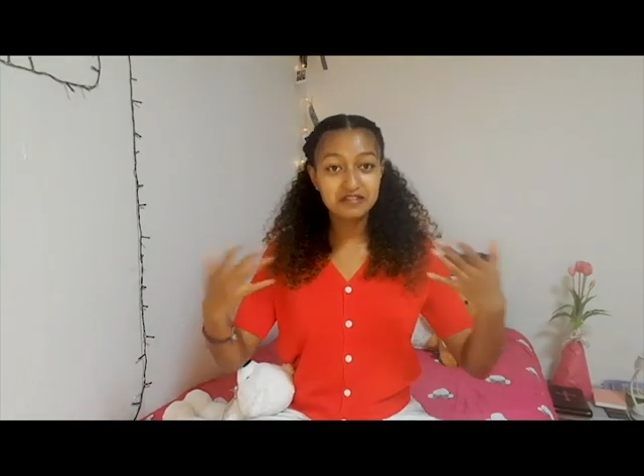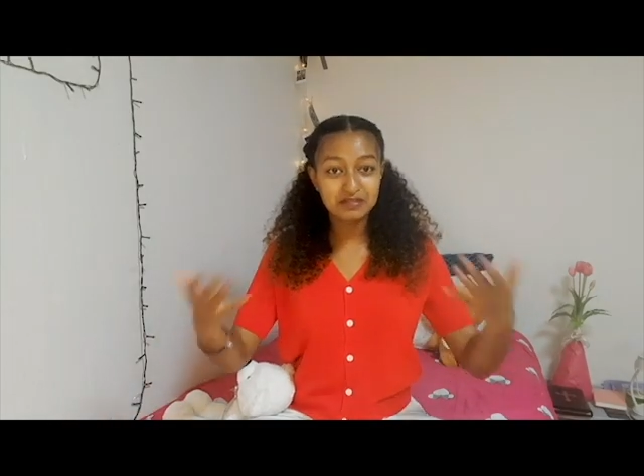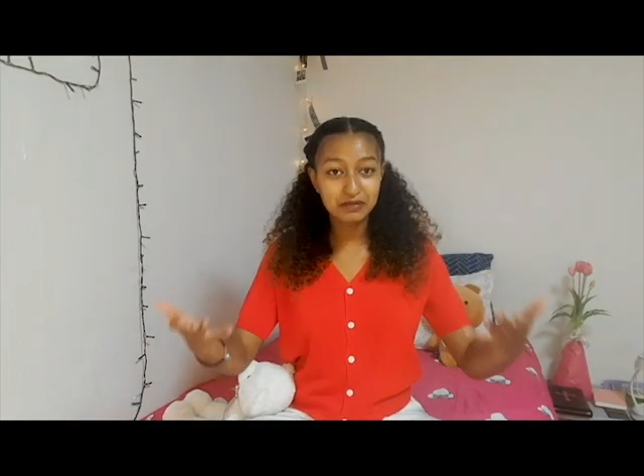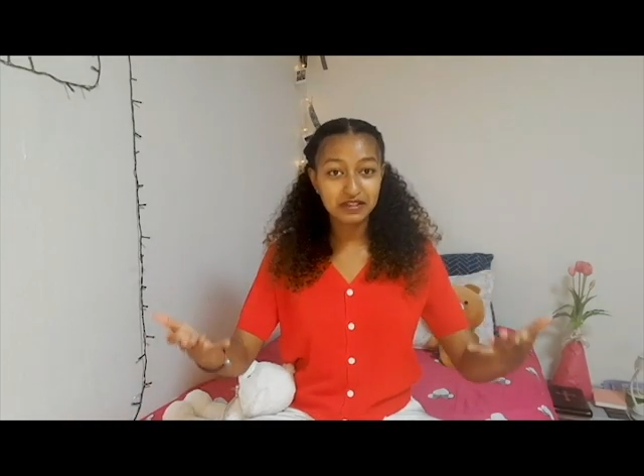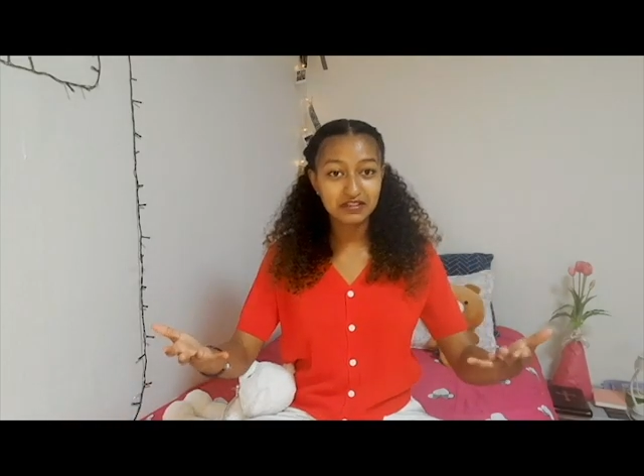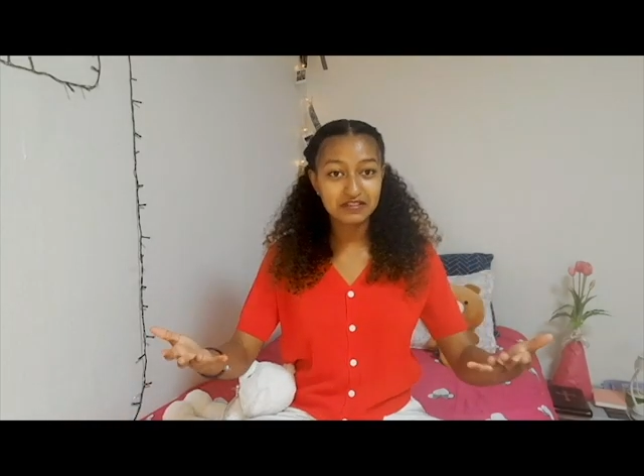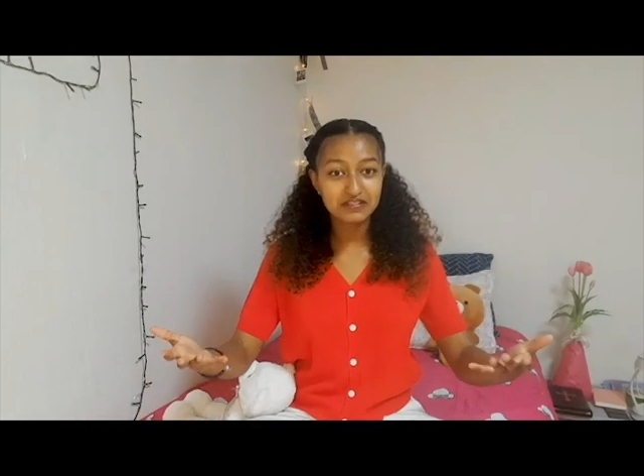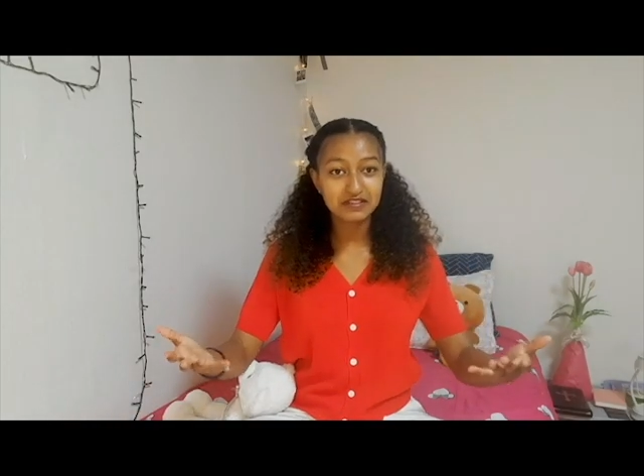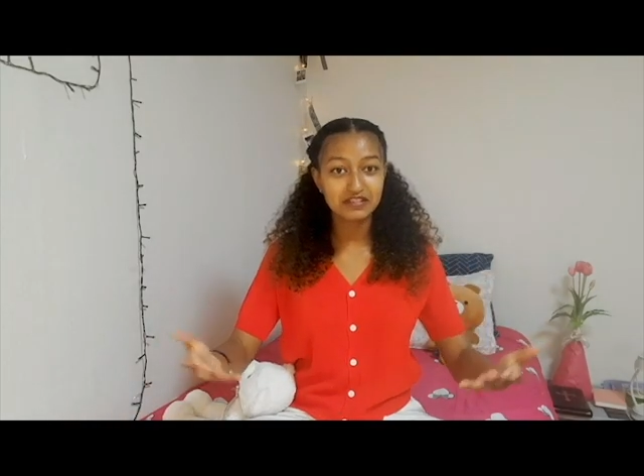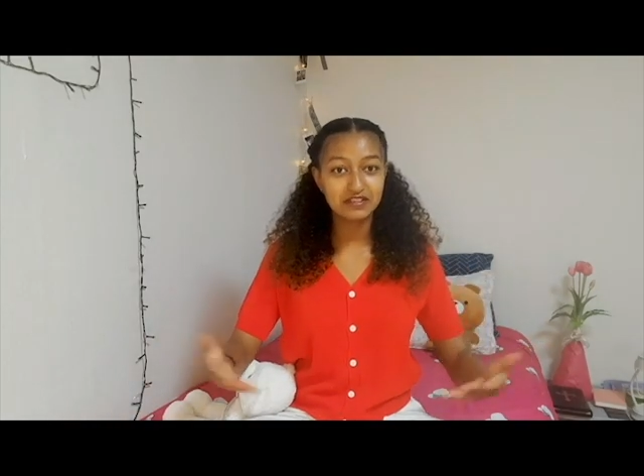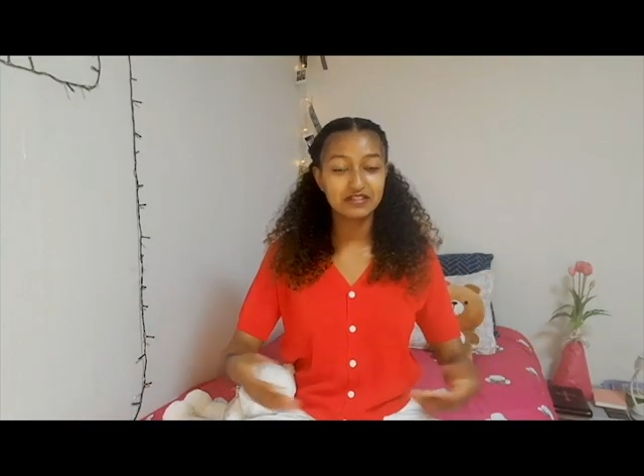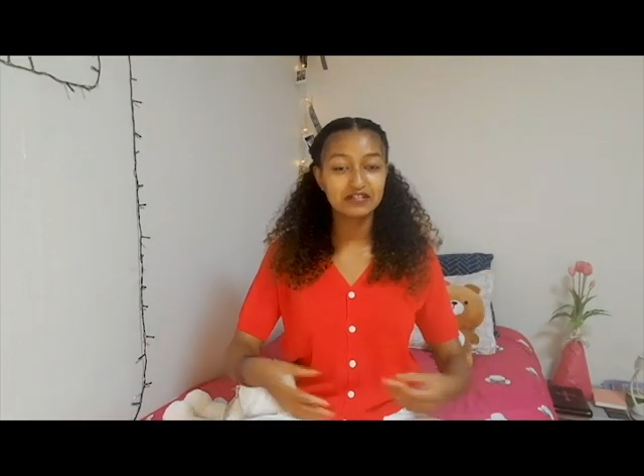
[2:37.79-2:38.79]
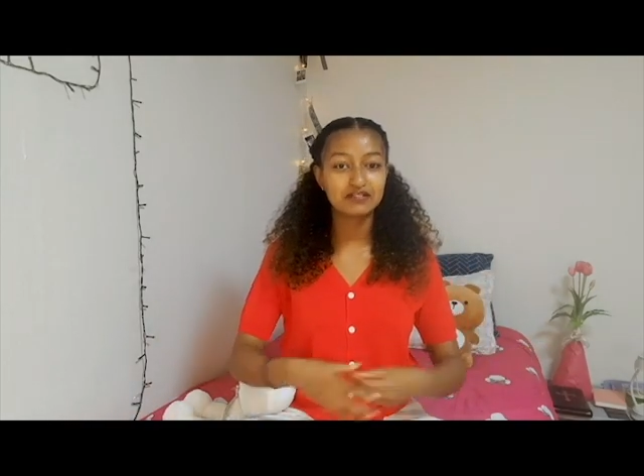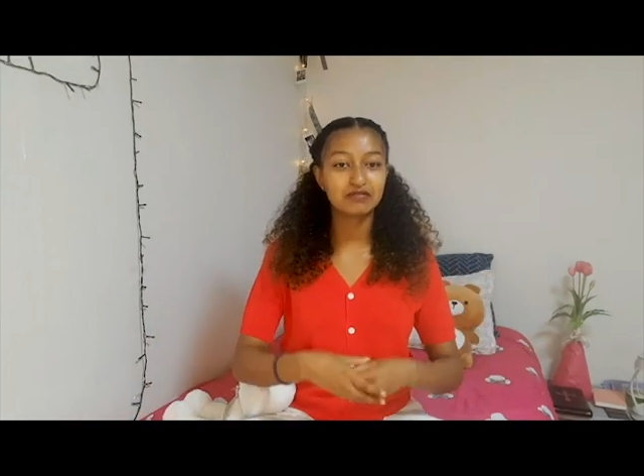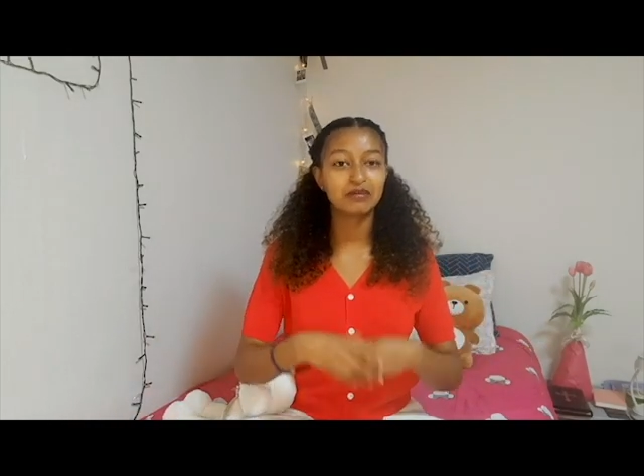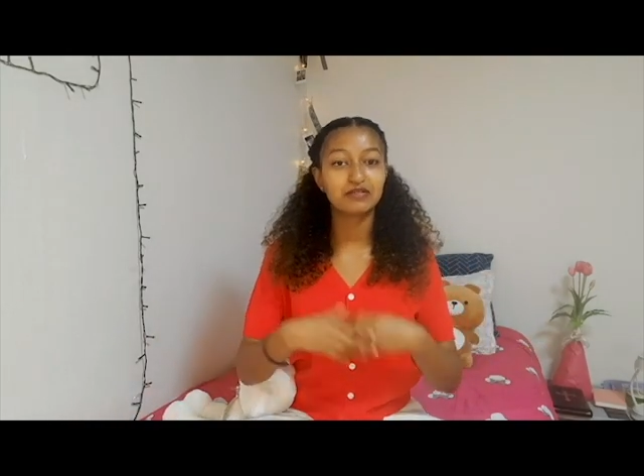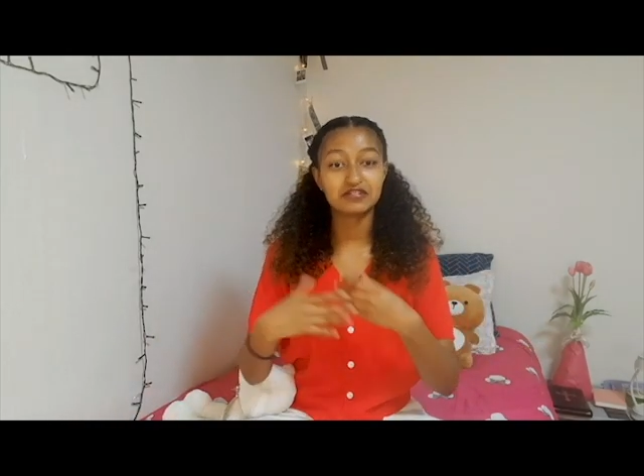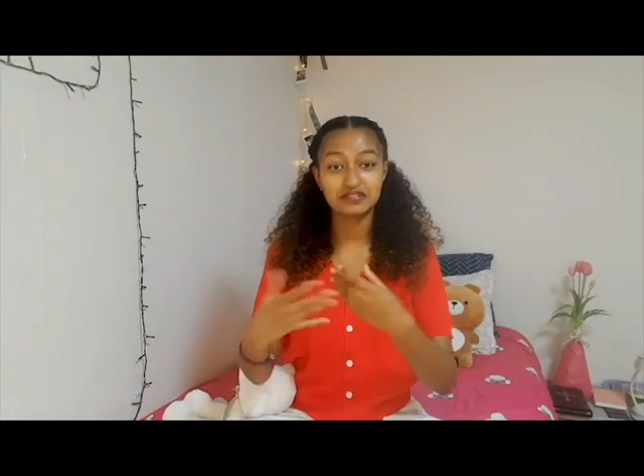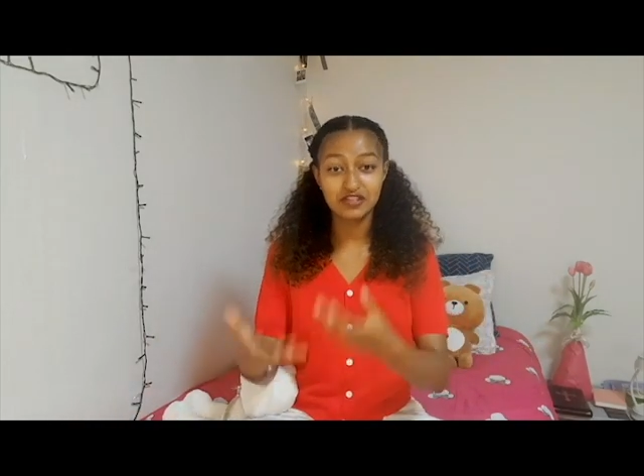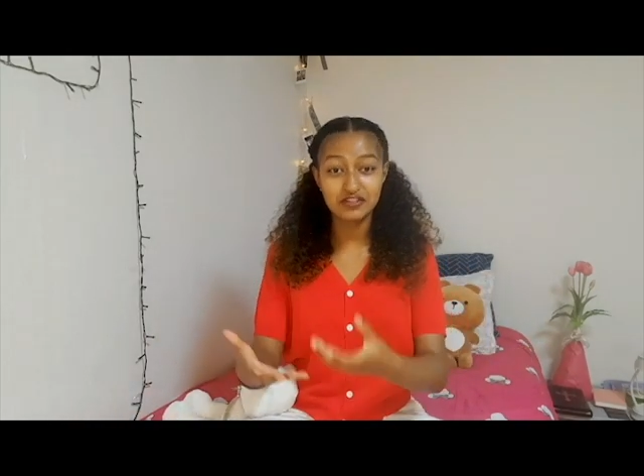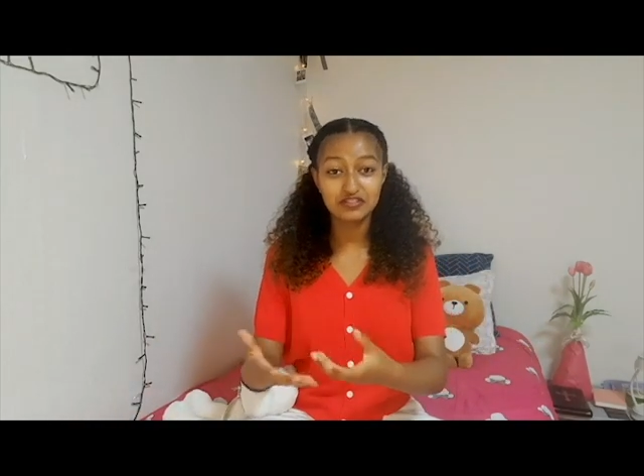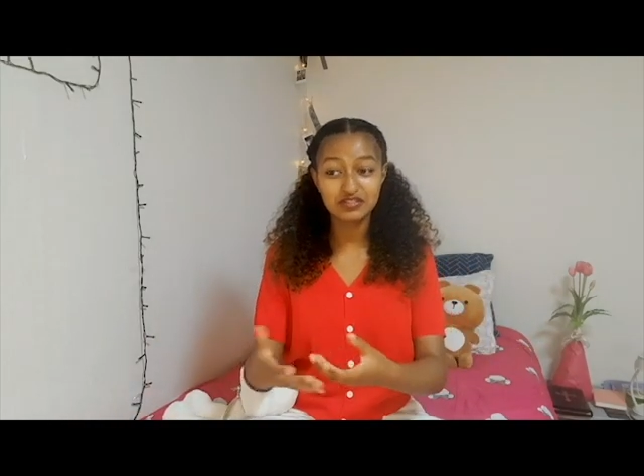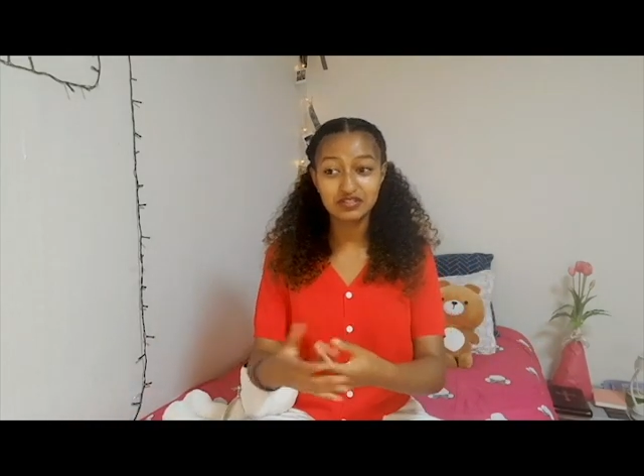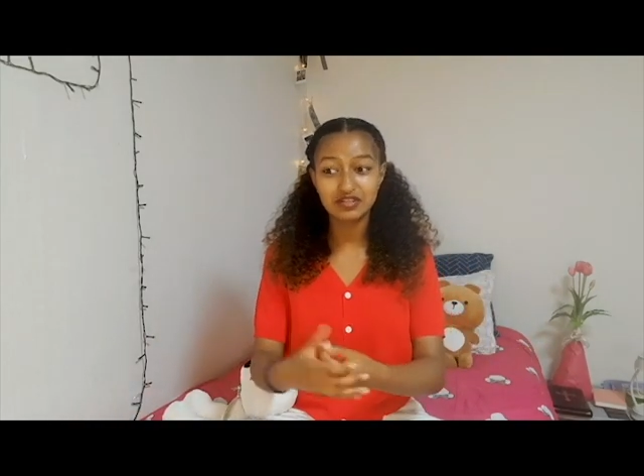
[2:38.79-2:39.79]
speaking skills, my
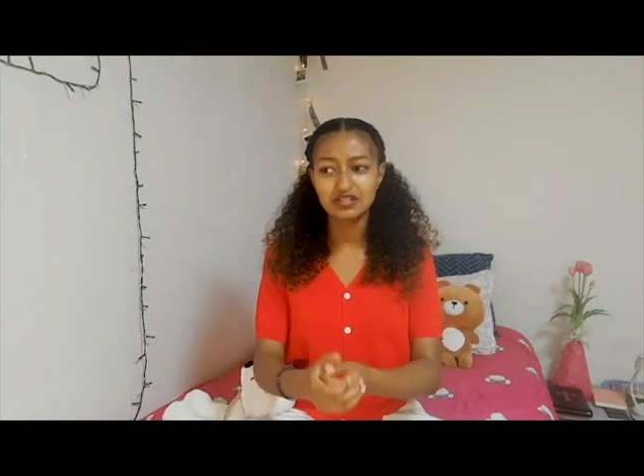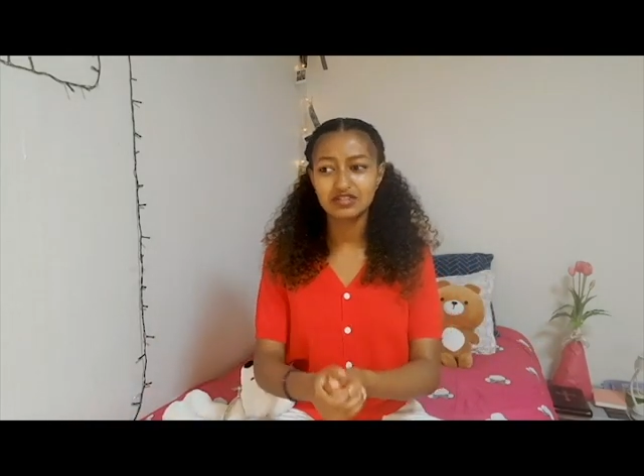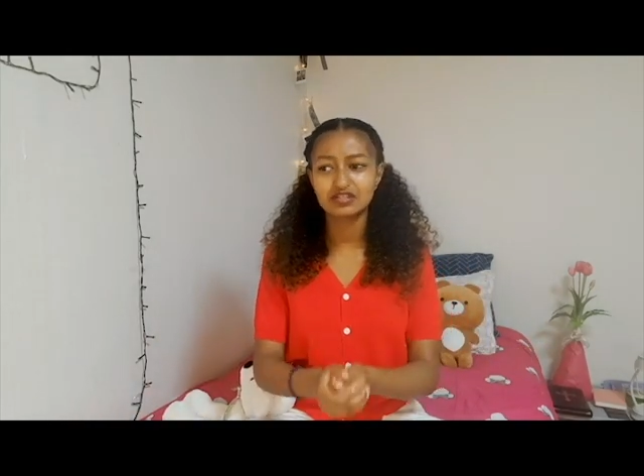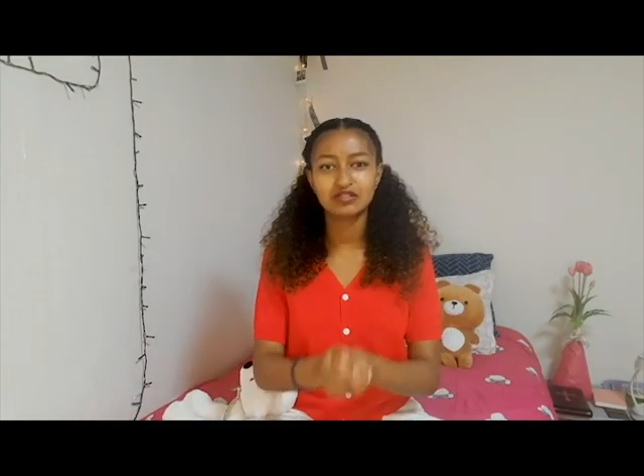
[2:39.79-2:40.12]
presentation skills,